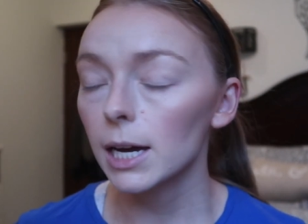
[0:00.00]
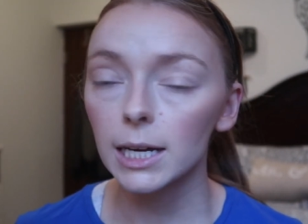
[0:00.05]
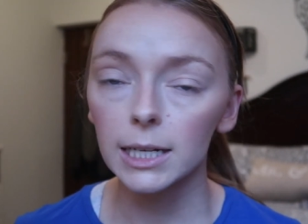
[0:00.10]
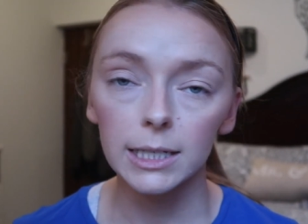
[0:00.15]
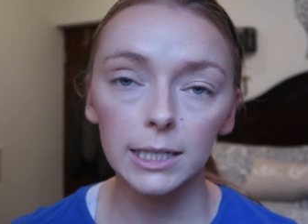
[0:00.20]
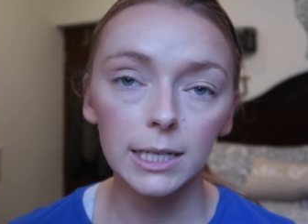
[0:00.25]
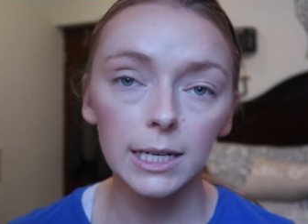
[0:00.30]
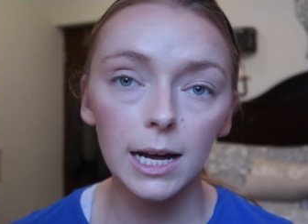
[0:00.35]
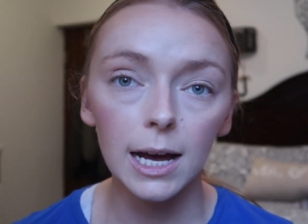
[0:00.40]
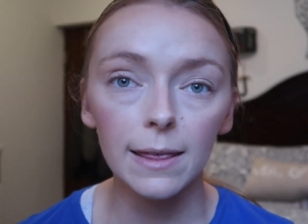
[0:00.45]

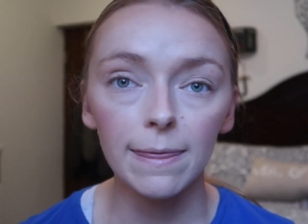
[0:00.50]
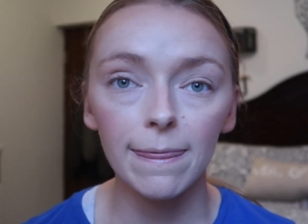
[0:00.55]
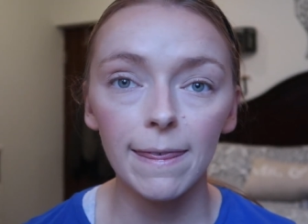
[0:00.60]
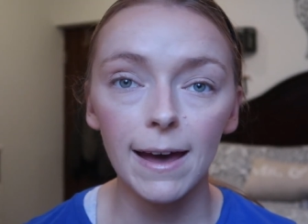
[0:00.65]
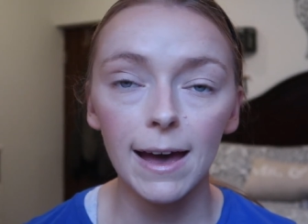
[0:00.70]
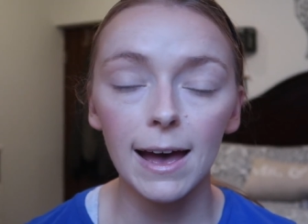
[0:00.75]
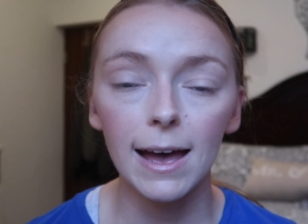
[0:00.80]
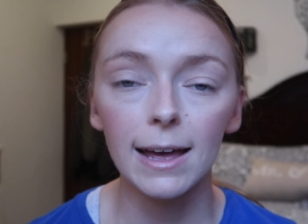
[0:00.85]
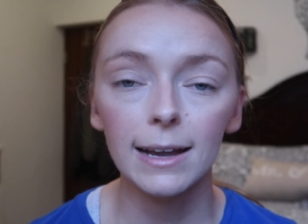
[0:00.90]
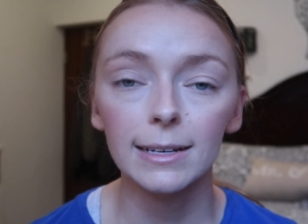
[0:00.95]
it's not
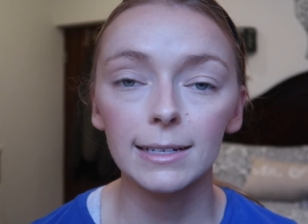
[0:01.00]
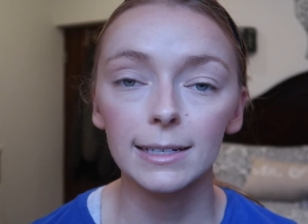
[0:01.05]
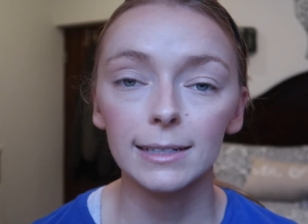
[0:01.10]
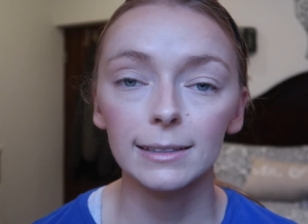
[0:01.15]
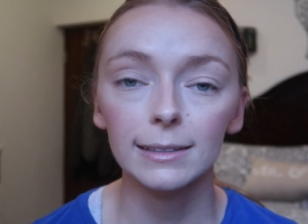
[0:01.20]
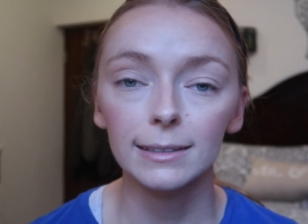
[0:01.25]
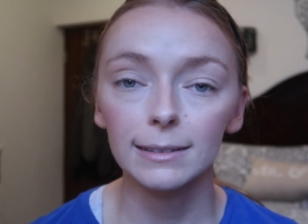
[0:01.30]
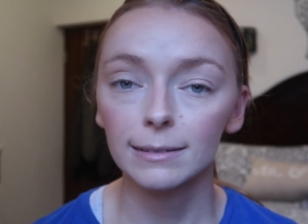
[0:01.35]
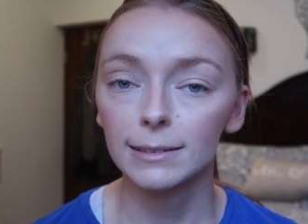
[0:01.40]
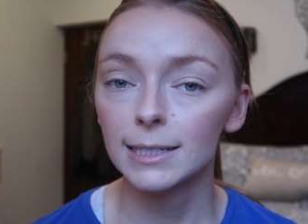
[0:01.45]
that
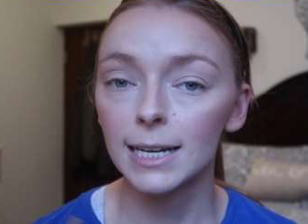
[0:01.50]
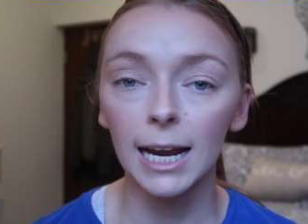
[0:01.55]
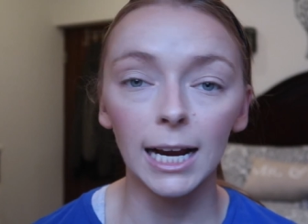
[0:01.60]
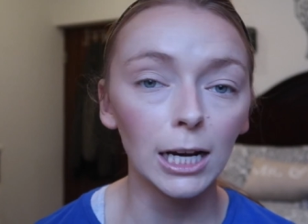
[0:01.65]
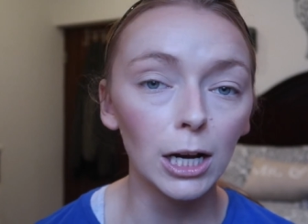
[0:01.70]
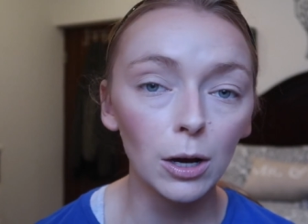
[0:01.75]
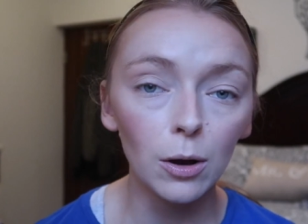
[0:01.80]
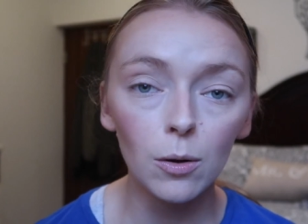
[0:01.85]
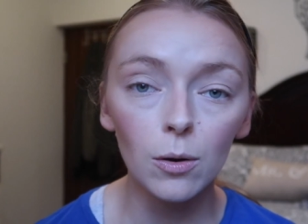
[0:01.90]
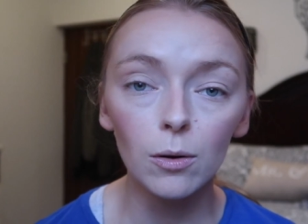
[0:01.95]

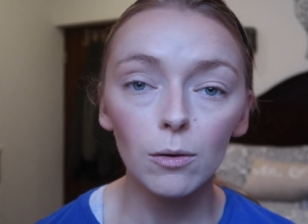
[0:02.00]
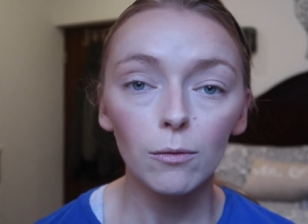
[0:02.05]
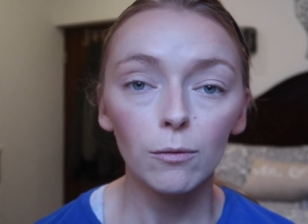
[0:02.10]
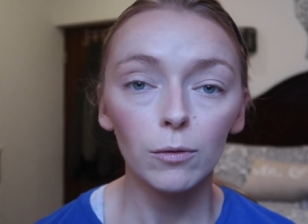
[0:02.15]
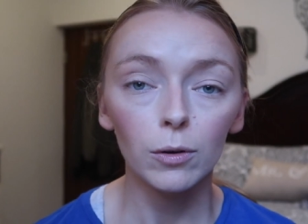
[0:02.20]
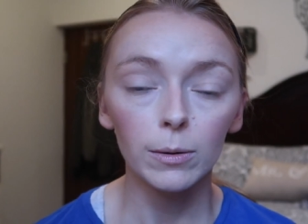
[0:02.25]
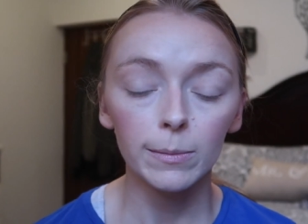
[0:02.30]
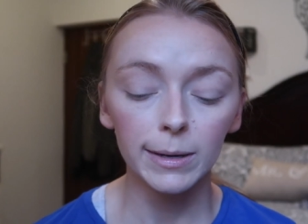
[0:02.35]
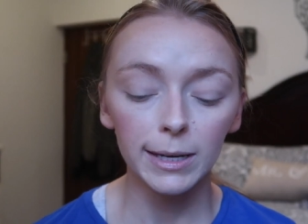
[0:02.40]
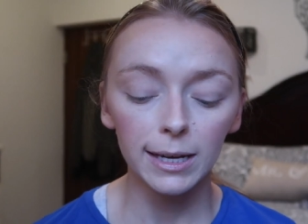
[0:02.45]
technical
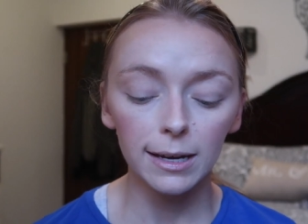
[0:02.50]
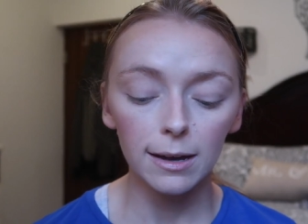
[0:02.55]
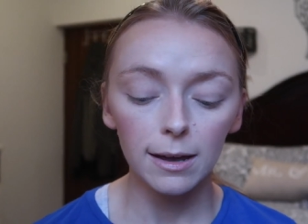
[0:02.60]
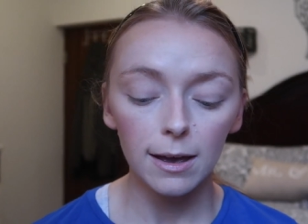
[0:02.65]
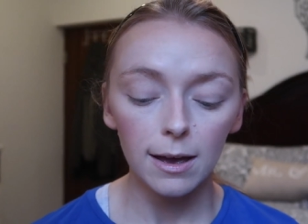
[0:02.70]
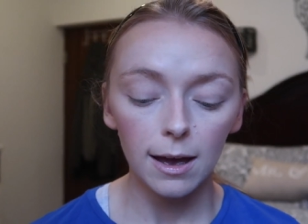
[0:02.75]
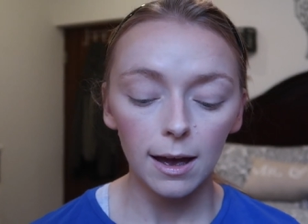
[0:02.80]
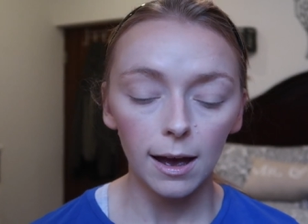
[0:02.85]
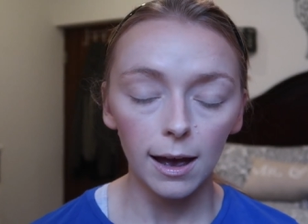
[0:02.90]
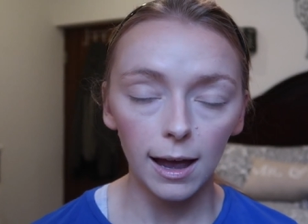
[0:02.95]
for me.